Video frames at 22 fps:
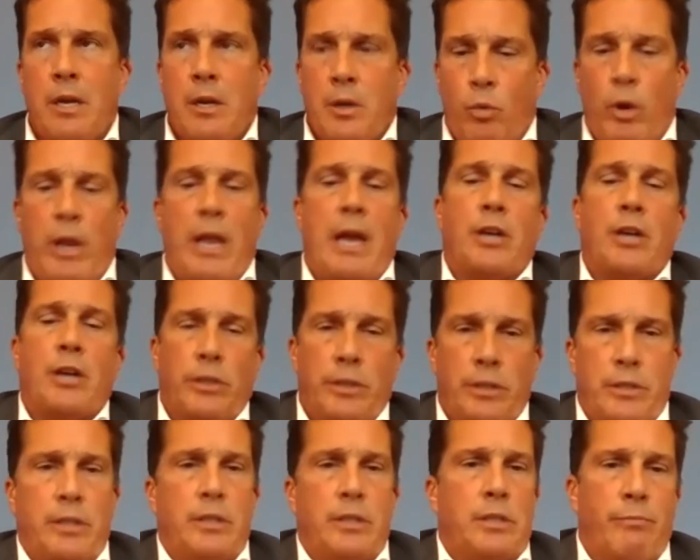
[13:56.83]
we actually
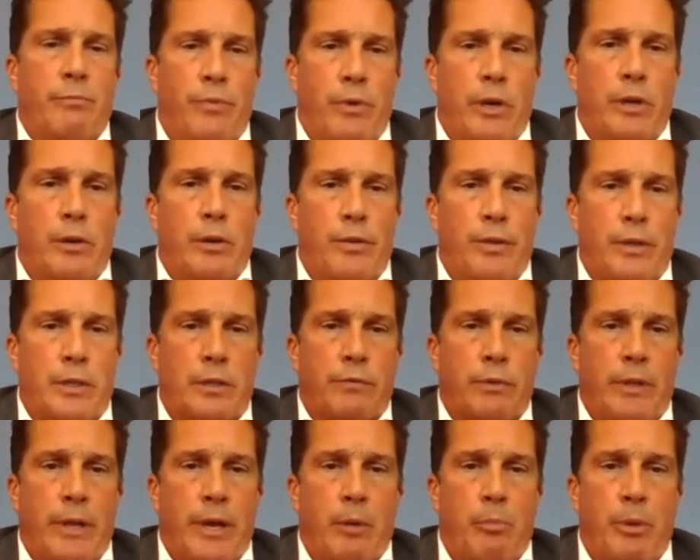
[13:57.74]
did some very good things for
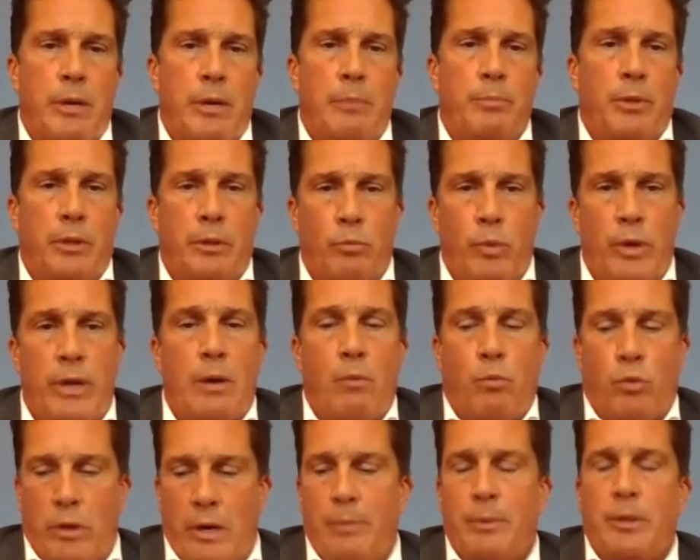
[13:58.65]
a lot of people, and we
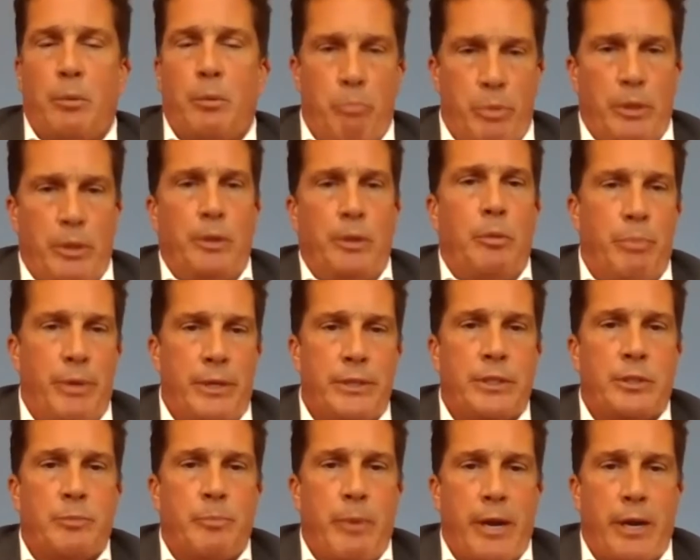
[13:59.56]
were able to build the
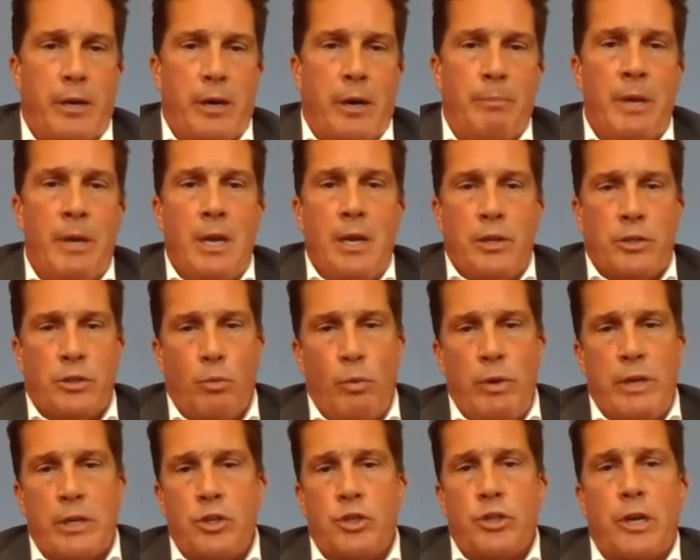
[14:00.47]
business back up so
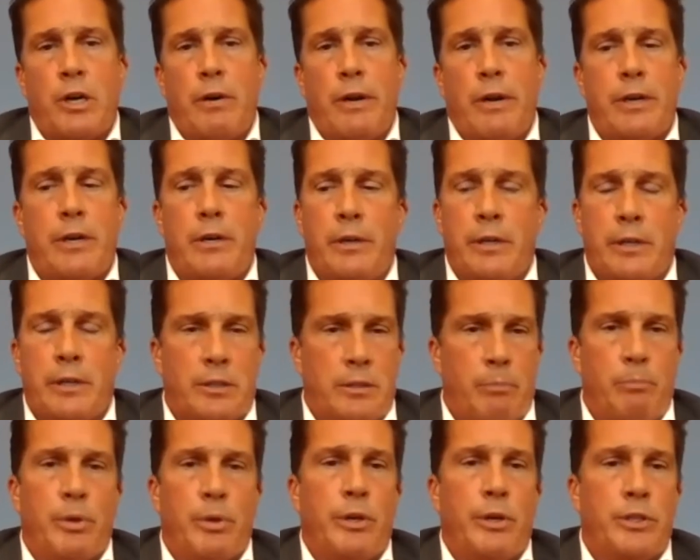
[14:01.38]
we can generate earnings to
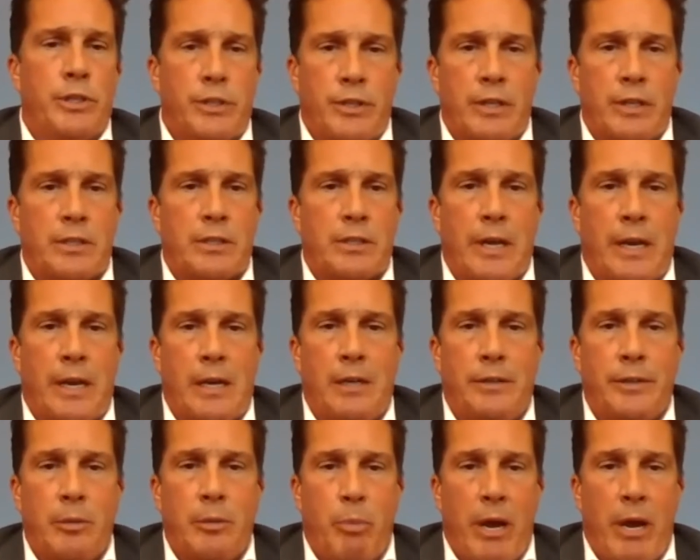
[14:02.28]
purchase things like
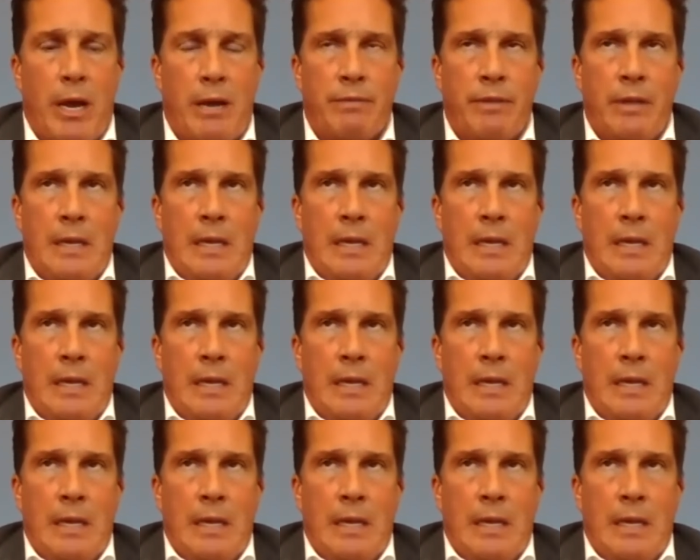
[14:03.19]
LDPath.